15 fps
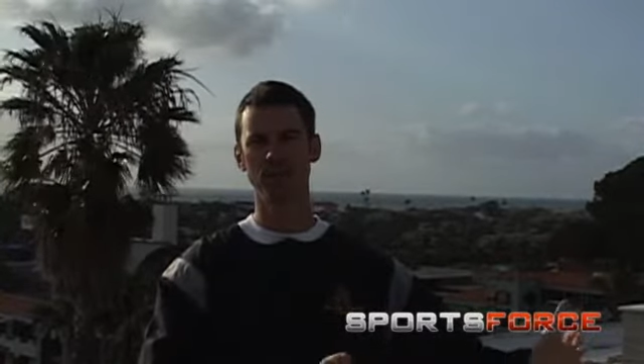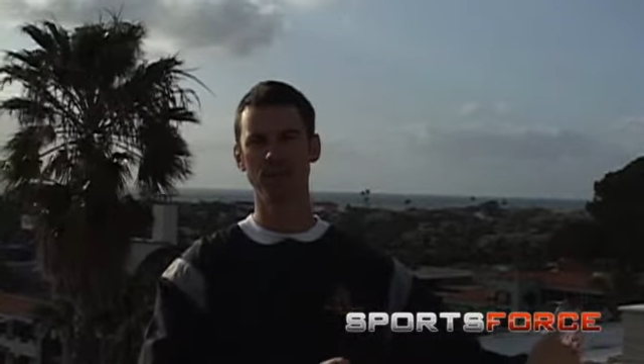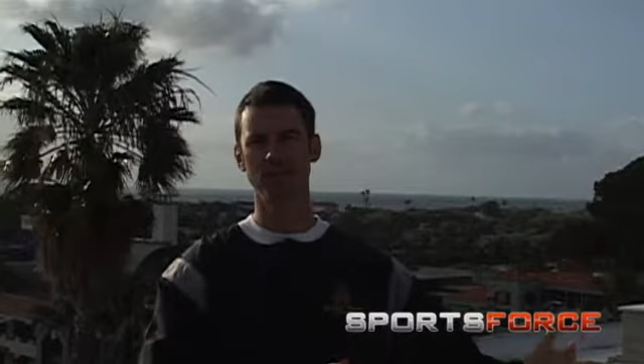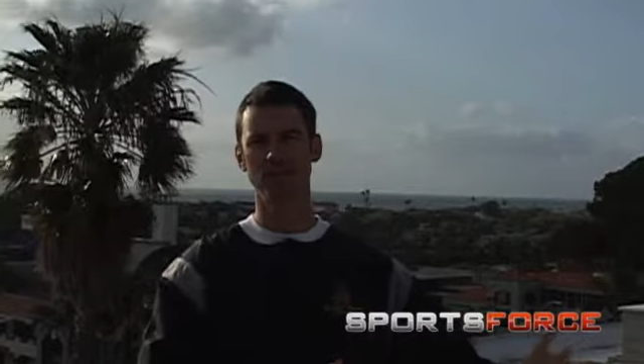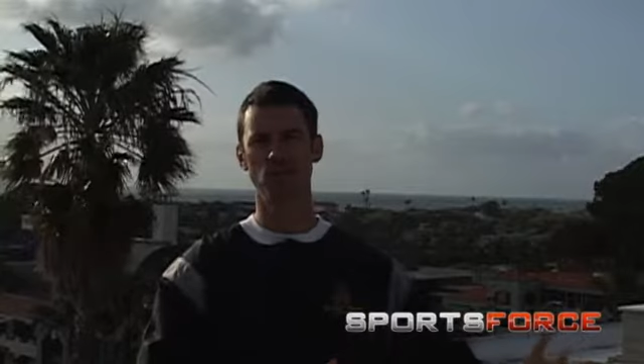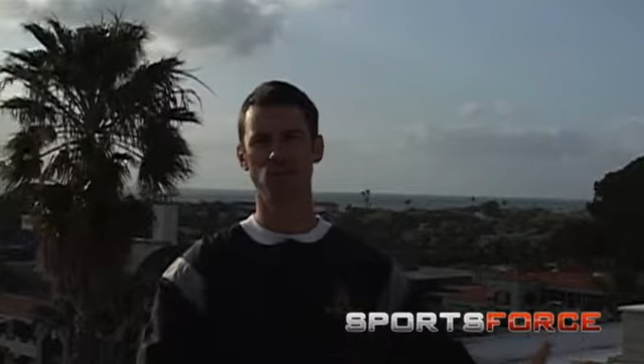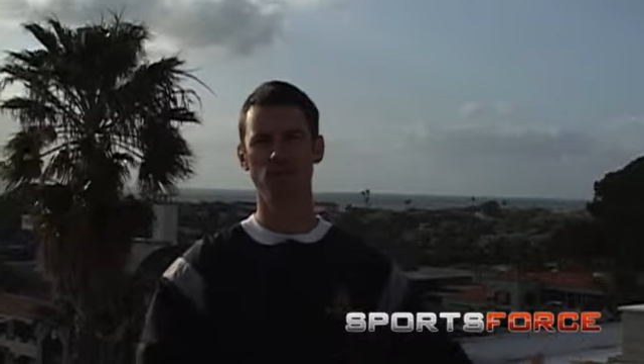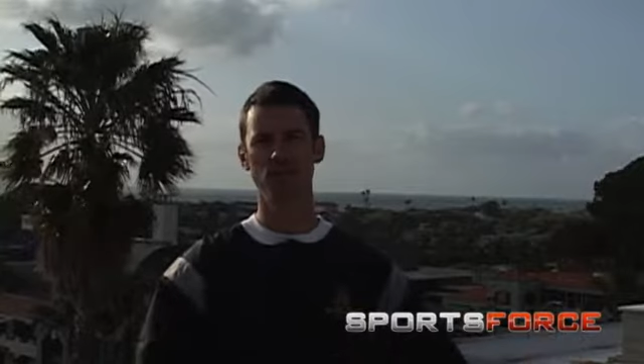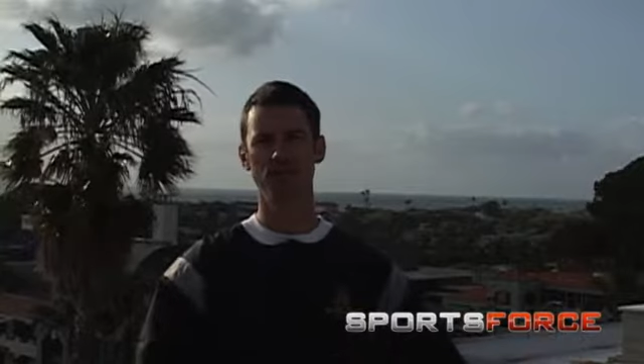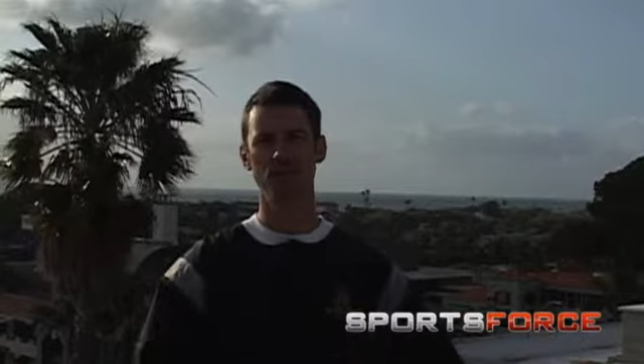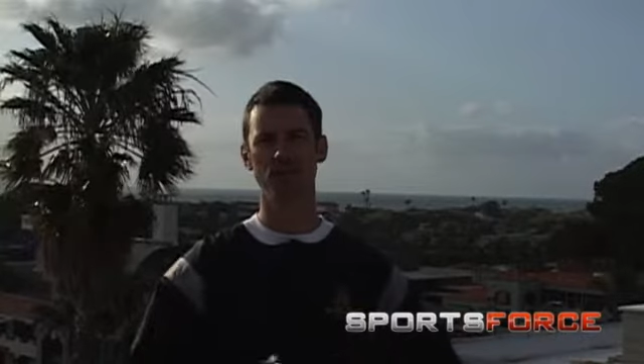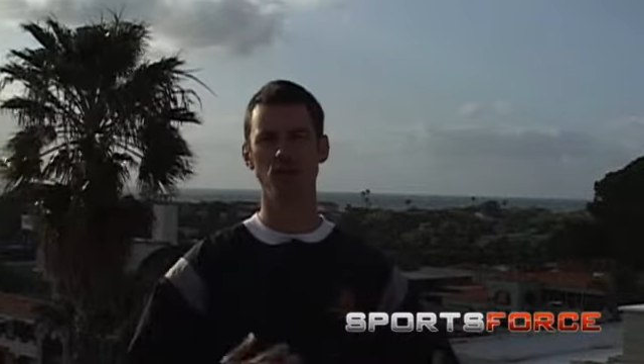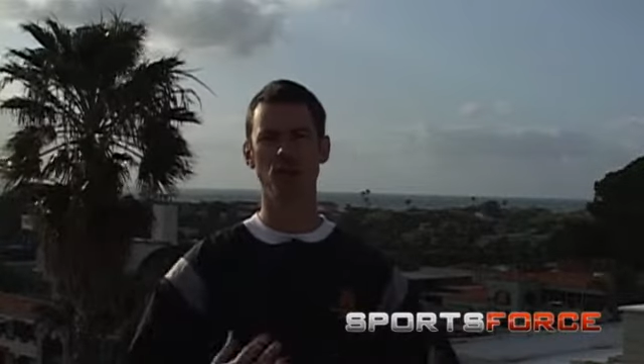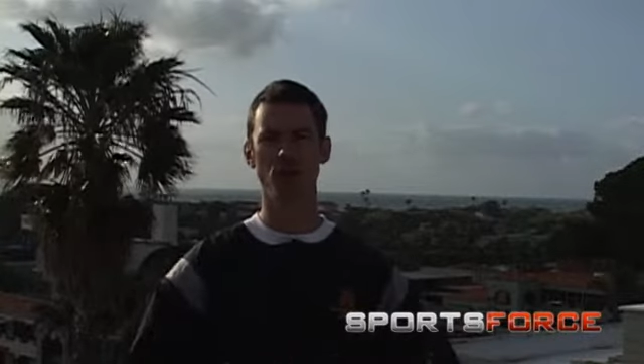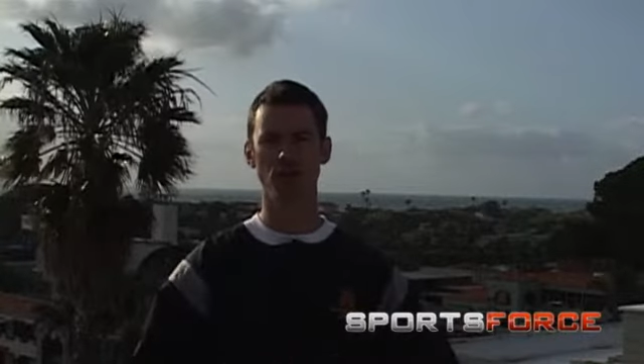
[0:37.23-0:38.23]
that's more of
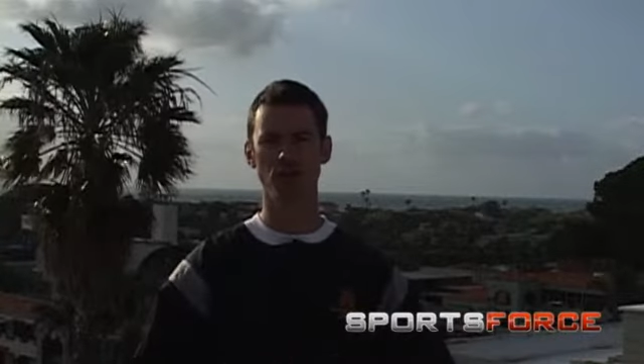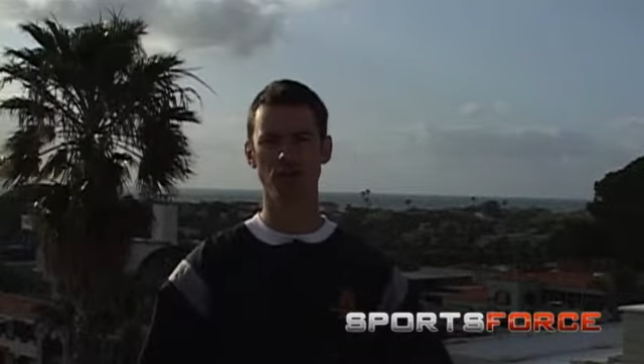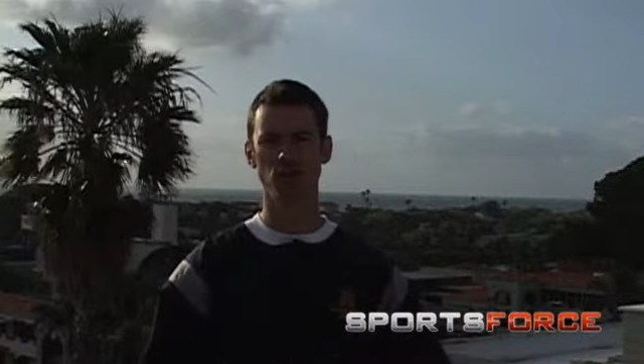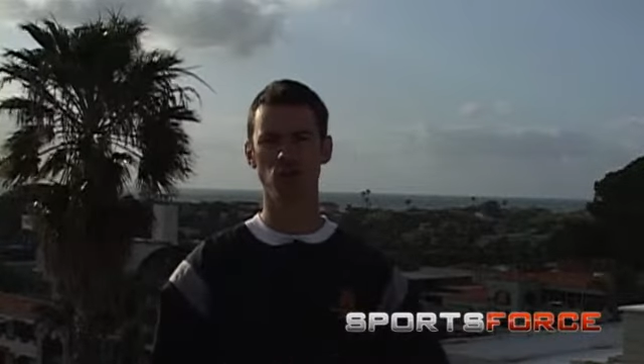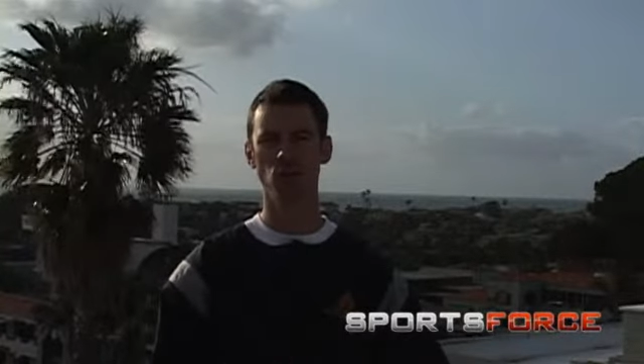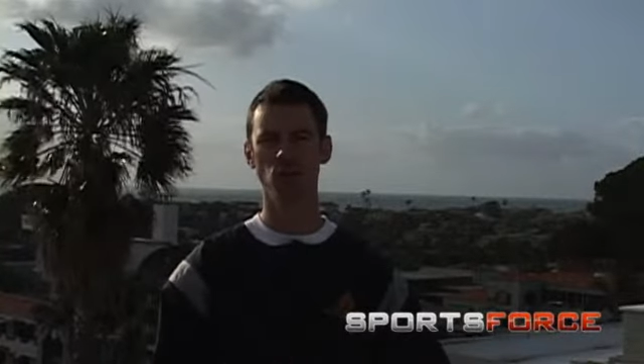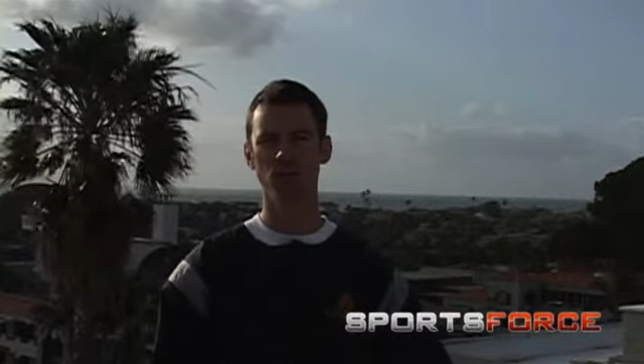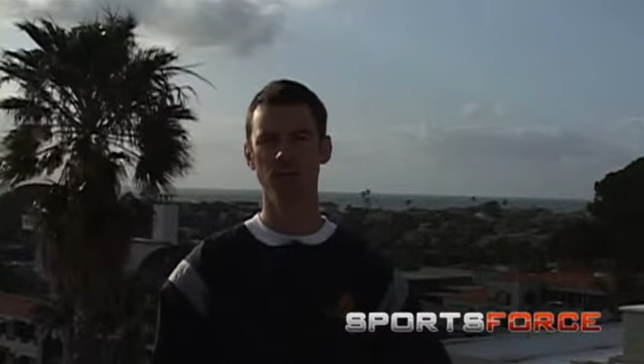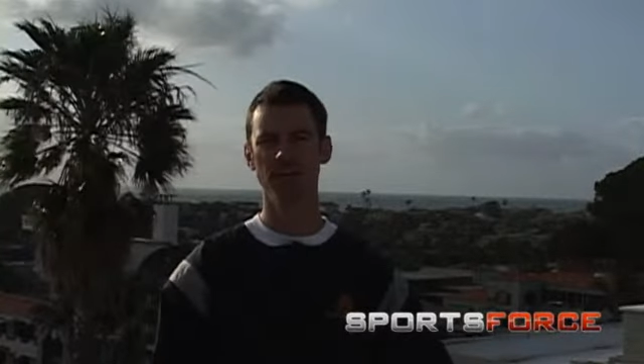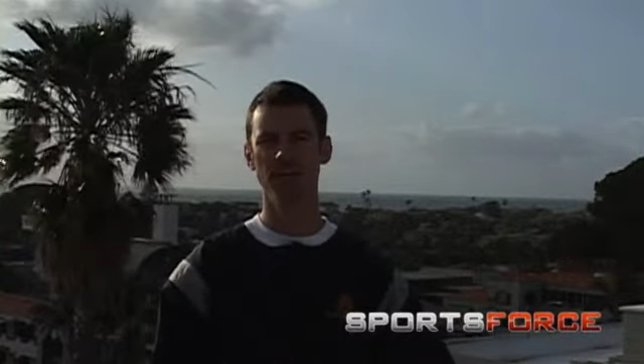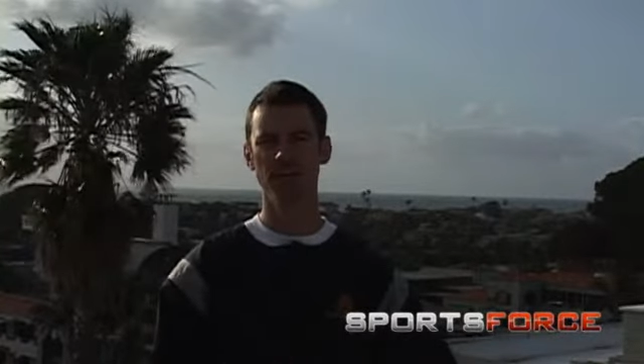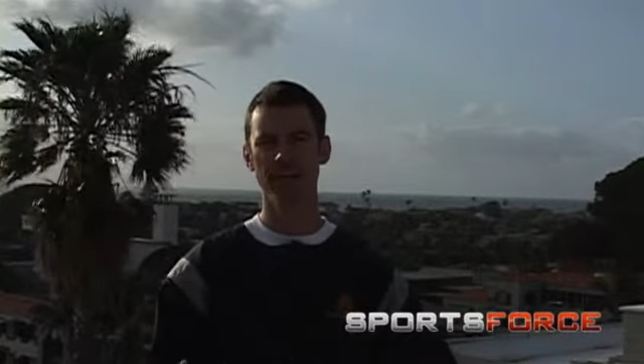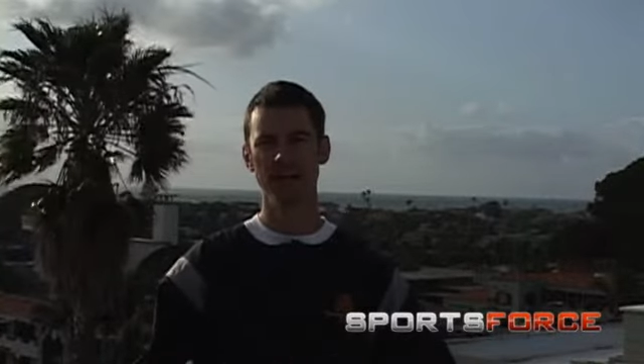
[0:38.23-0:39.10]
your target schools.